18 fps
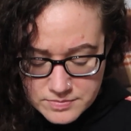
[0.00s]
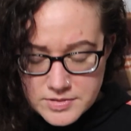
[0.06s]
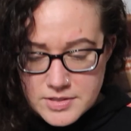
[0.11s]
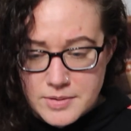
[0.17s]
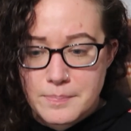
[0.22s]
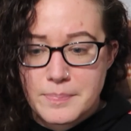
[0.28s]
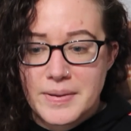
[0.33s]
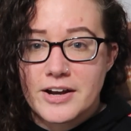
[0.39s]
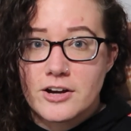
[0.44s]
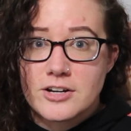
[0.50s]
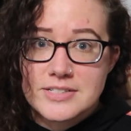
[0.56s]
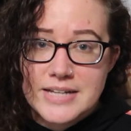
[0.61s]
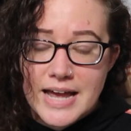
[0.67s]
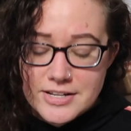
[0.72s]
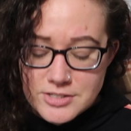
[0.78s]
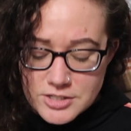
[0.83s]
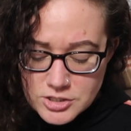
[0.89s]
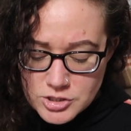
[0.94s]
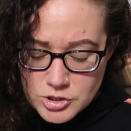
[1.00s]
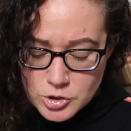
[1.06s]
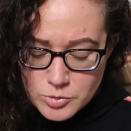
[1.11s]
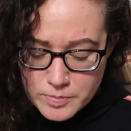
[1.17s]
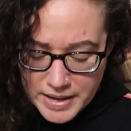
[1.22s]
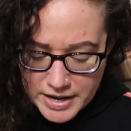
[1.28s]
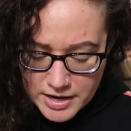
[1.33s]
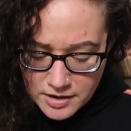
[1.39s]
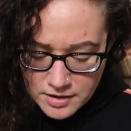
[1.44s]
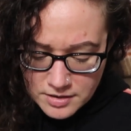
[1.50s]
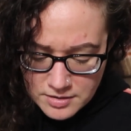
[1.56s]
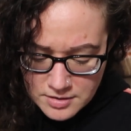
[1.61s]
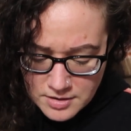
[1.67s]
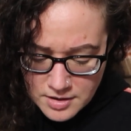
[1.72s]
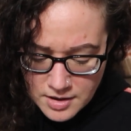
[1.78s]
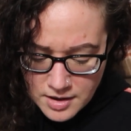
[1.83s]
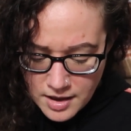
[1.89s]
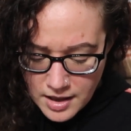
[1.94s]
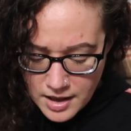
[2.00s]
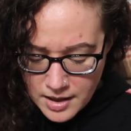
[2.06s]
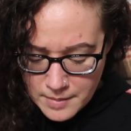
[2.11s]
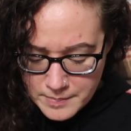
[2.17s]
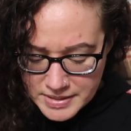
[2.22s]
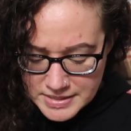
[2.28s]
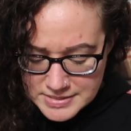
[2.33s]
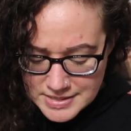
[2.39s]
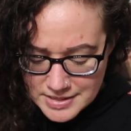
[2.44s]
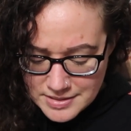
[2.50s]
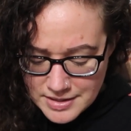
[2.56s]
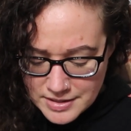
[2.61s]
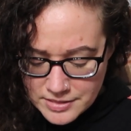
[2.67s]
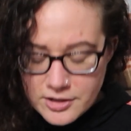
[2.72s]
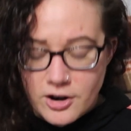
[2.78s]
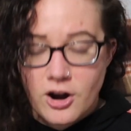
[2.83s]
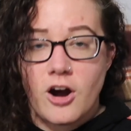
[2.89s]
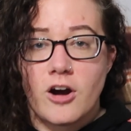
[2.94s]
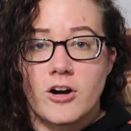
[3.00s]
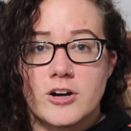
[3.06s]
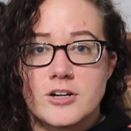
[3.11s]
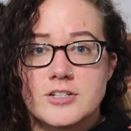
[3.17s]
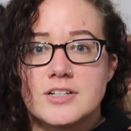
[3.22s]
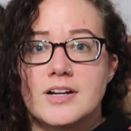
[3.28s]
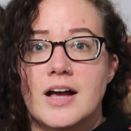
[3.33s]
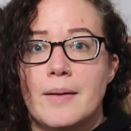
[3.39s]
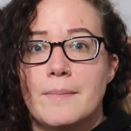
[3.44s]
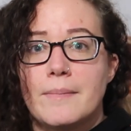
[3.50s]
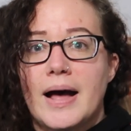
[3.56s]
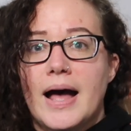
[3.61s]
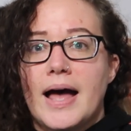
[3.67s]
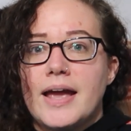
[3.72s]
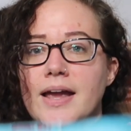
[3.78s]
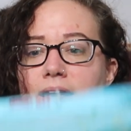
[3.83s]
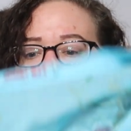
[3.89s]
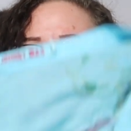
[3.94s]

The bigger sizes do better because I think they're harder to come by.